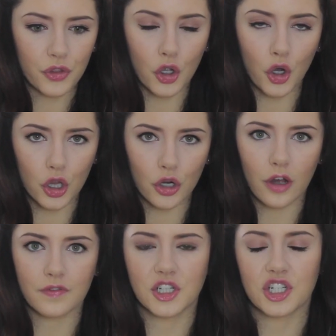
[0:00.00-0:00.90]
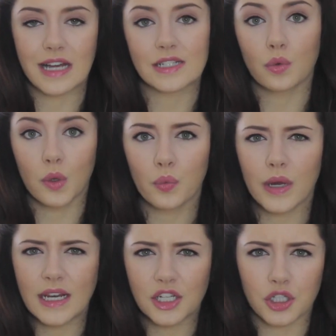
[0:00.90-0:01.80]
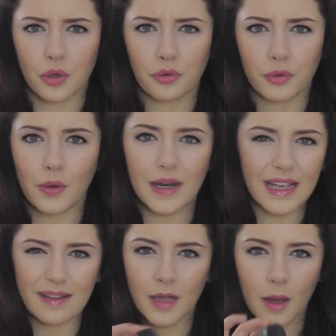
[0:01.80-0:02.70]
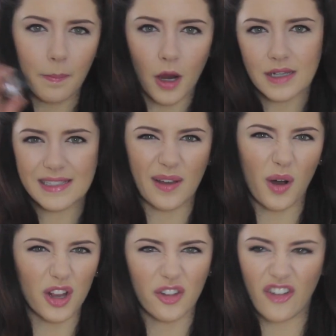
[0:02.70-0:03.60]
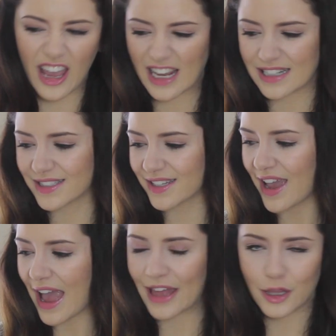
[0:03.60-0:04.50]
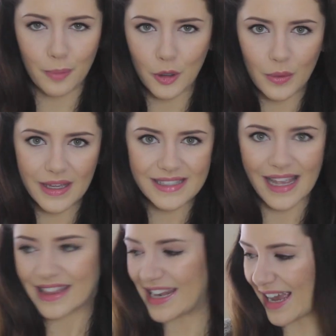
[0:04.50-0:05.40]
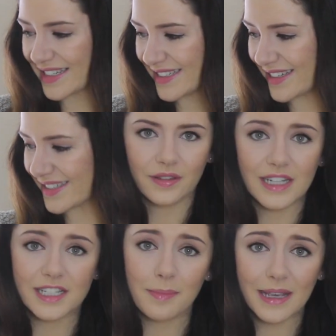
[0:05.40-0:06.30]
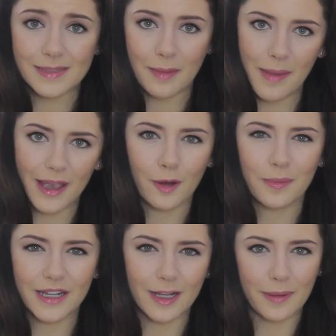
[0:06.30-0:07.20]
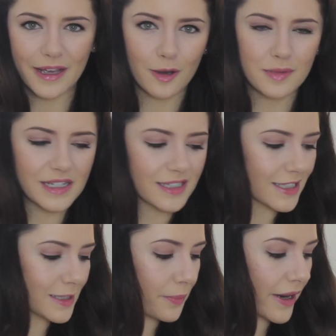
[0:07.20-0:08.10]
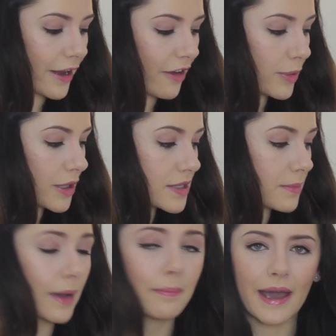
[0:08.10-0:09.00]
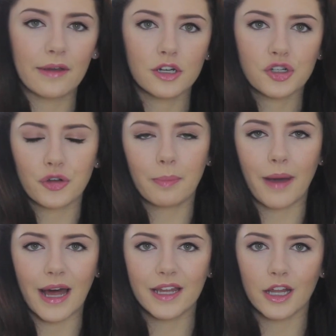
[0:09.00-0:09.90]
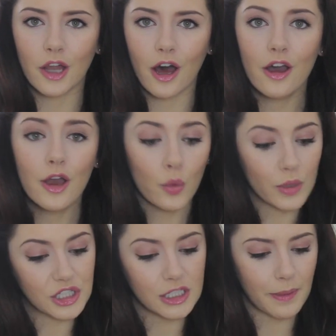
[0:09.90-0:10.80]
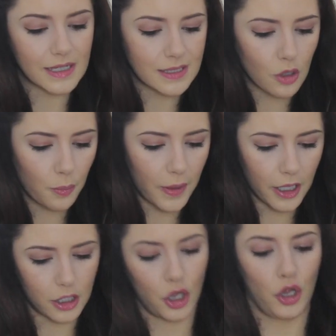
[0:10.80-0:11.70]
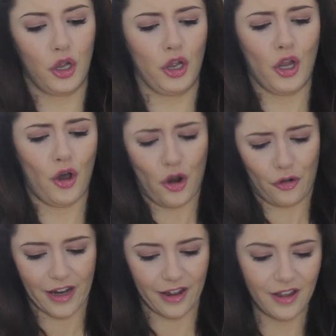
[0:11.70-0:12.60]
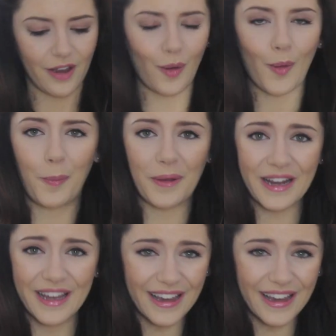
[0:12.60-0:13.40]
the color of the shadow will really show through, and it blocks out all the veins and the blueies and the nasties. Then to mix my makeup a little bit coming into spring, I've been using my Powder Trip palette a lot, which is by Soap and Glory Open.